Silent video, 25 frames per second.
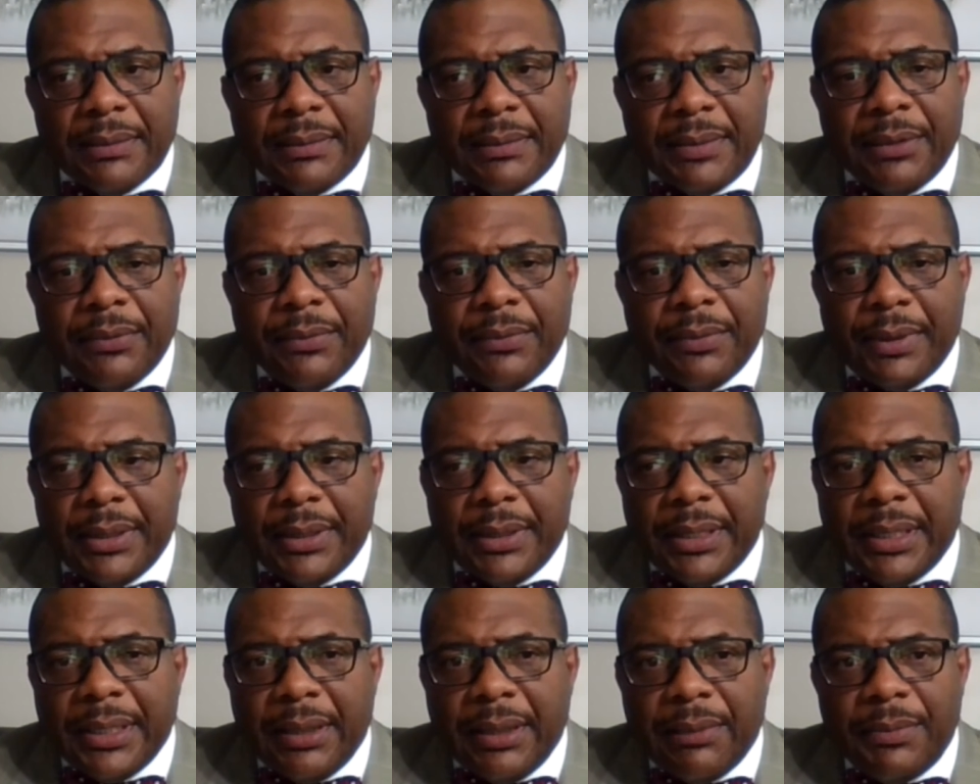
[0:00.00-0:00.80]
They
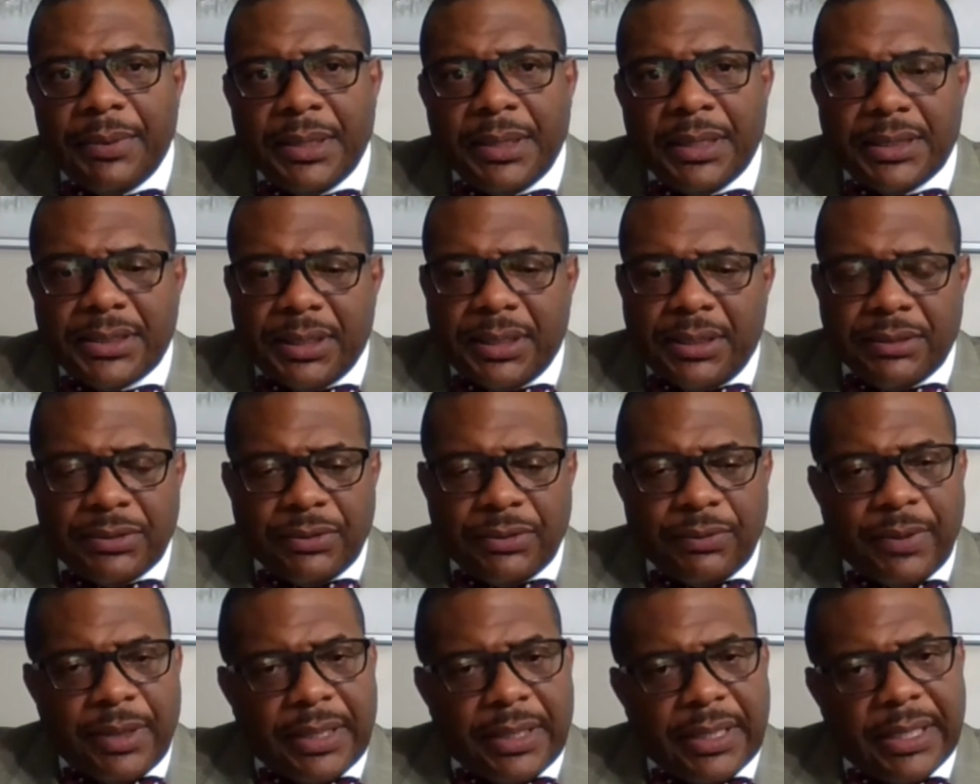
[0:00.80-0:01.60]
really helped me in terms
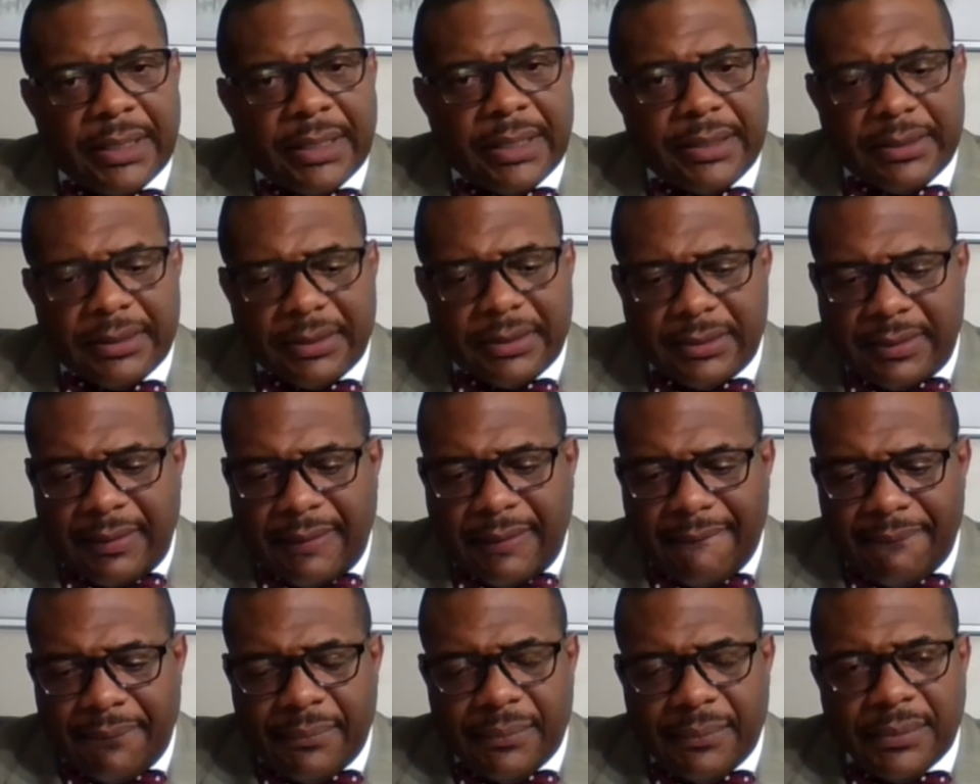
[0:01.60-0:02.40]
of work ethic,
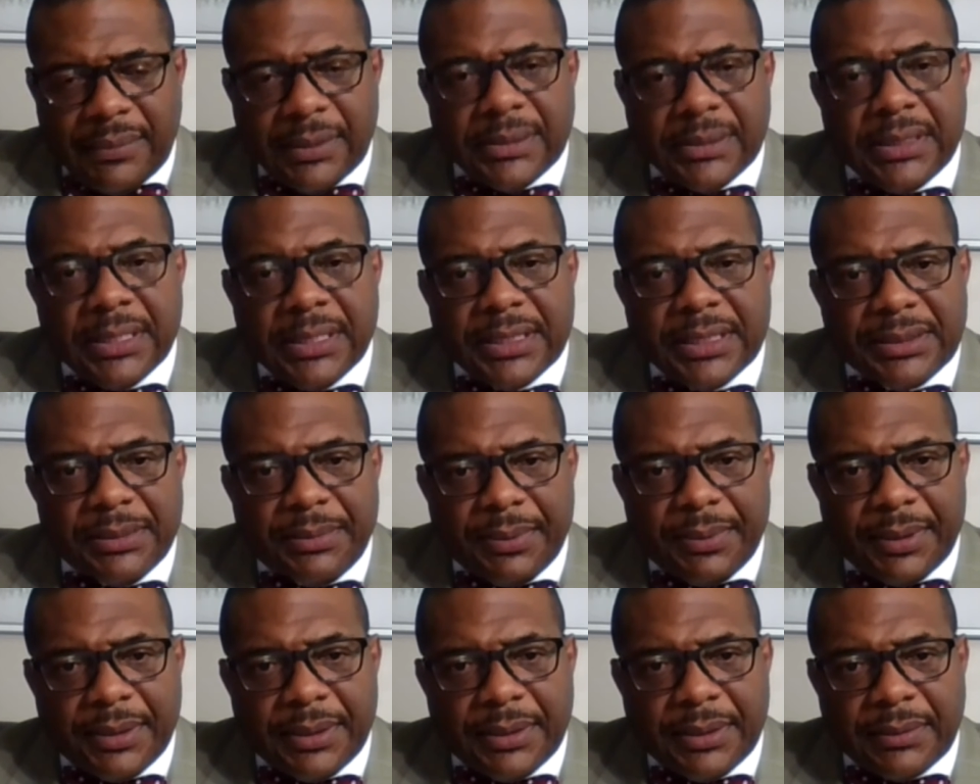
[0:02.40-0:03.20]
the
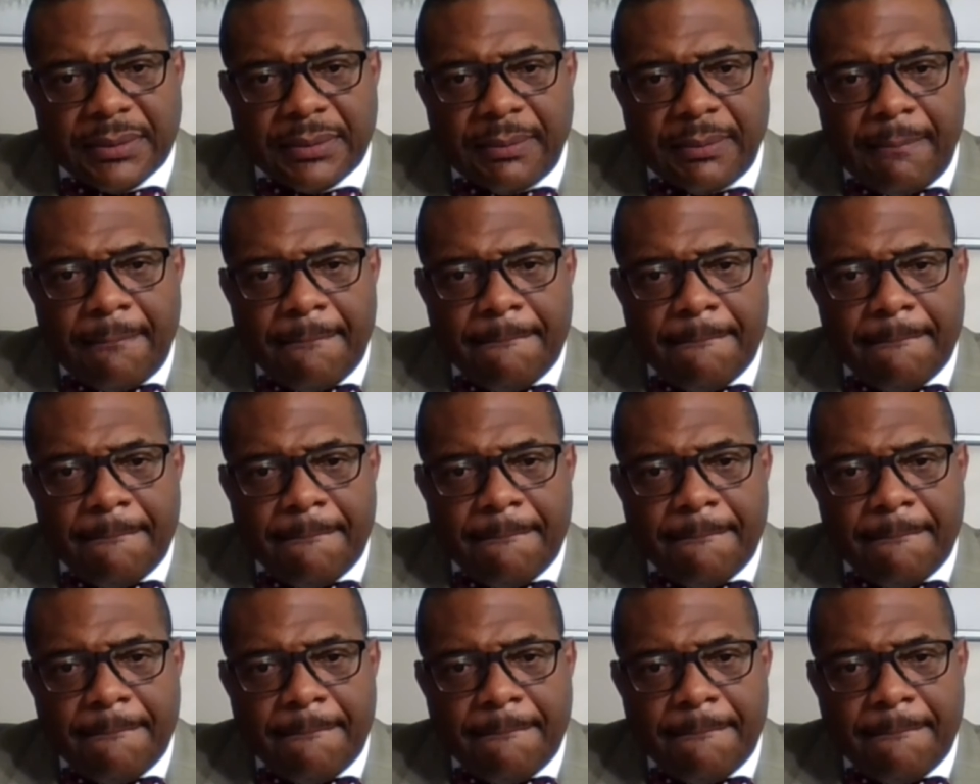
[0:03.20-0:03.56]
discipline,